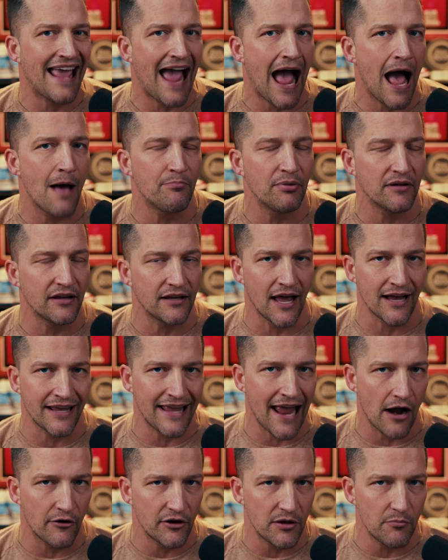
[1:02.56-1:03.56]
GAAP
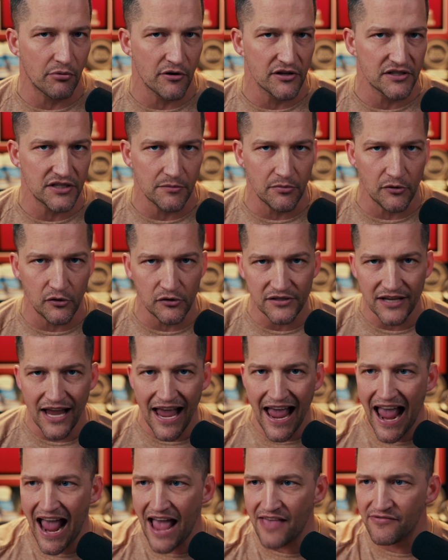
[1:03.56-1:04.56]
accounting principles,
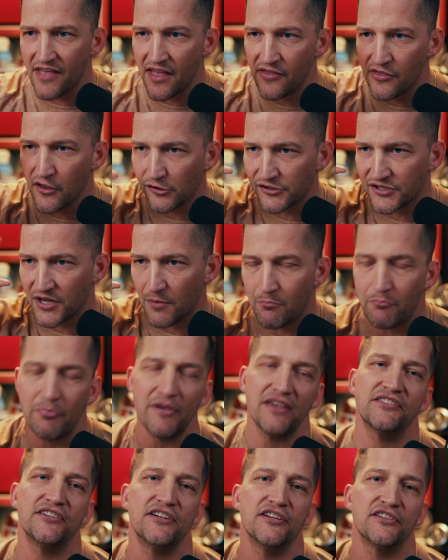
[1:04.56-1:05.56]
and then there's the
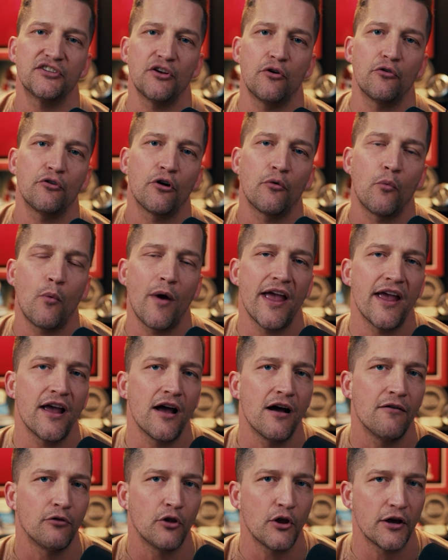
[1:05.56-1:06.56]
business owner way
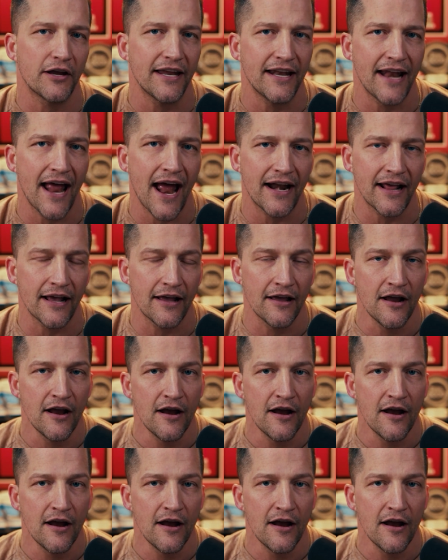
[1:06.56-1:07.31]
of looking at it.